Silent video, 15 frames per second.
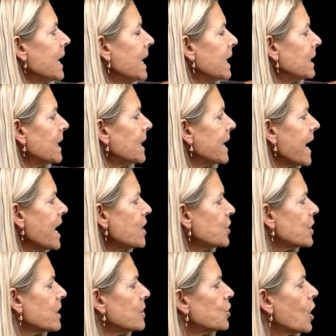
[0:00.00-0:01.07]
In
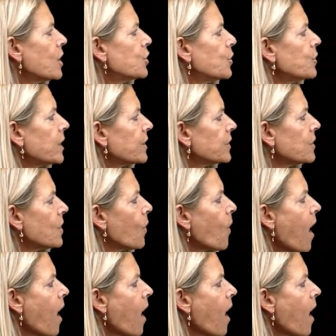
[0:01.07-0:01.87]
litigation, a judge who doesn't know